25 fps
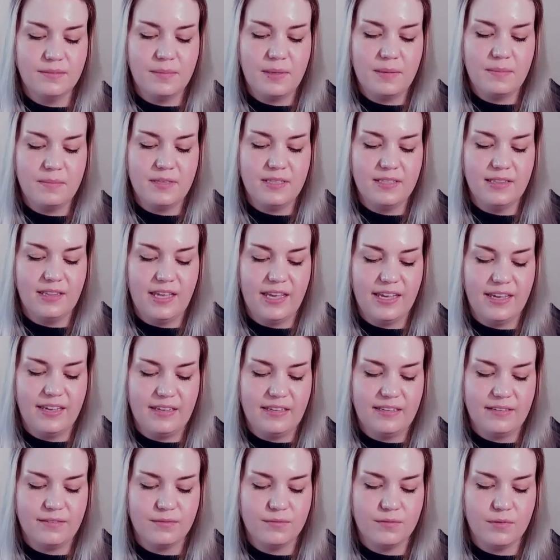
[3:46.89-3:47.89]
maybe
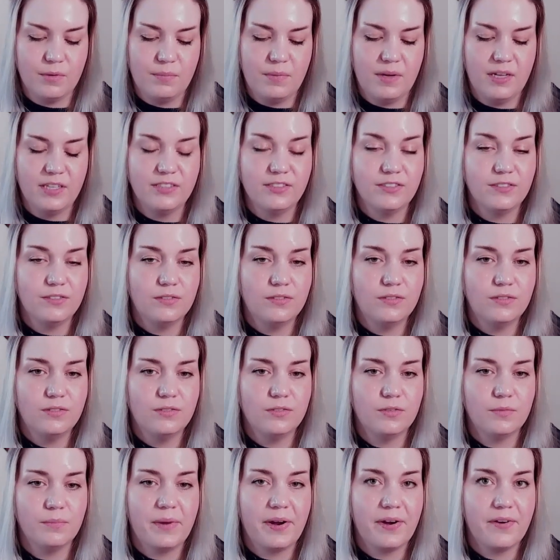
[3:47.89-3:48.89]
like
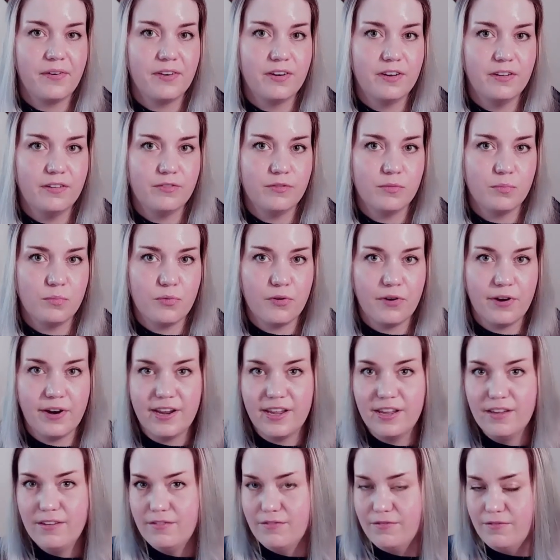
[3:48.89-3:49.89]
Rapunzel or Merida from
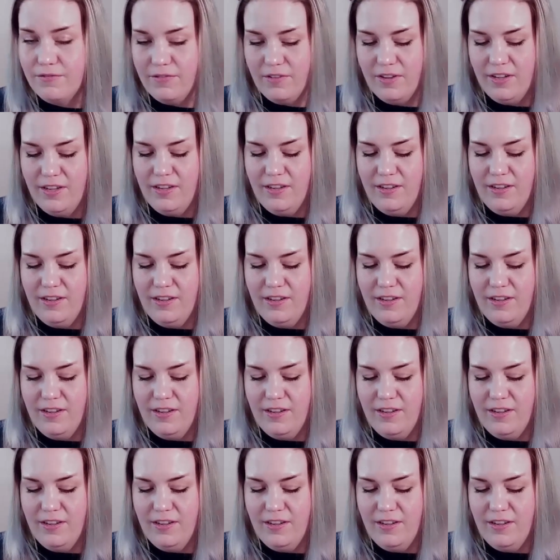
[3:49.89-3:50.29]
Brave.